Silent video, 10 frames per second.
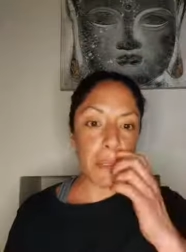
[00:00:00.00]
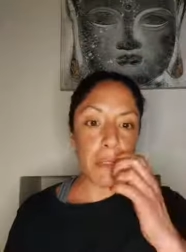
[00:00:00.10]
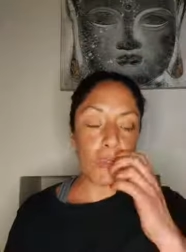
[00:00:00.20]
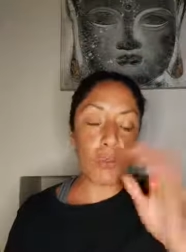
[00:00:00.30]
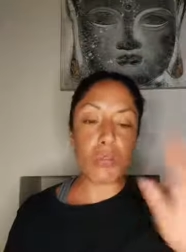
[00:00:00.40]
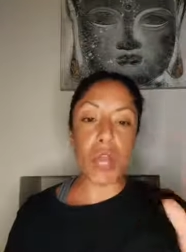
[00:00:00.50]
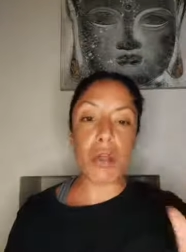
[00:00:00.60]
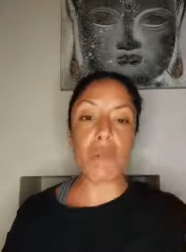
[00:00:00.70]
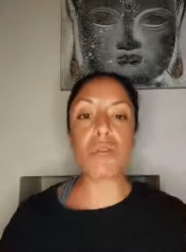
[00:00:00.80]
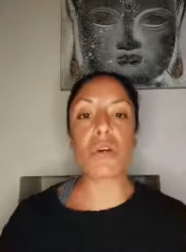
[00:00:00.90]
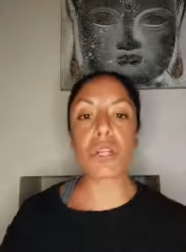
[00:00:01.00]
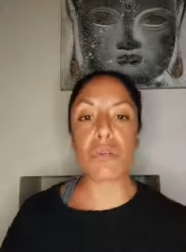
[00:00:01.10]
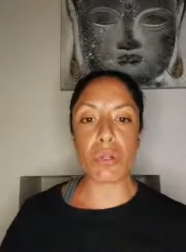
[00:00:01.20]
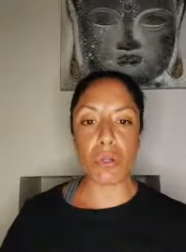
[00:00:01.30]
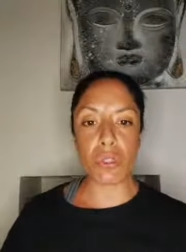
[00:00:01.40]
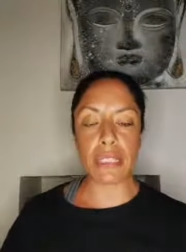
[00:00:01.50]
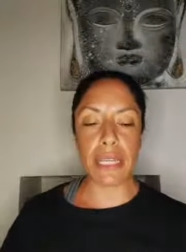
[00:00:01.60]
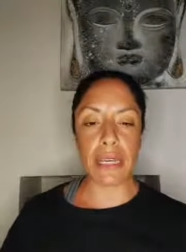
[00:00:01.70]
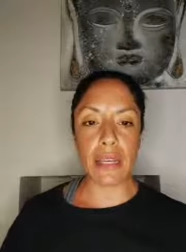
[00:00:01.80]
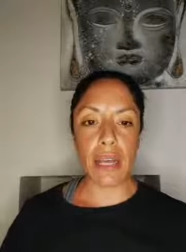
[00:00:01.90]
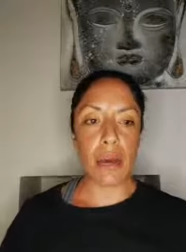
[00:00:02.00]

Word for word: so that no, I'm not going to record it.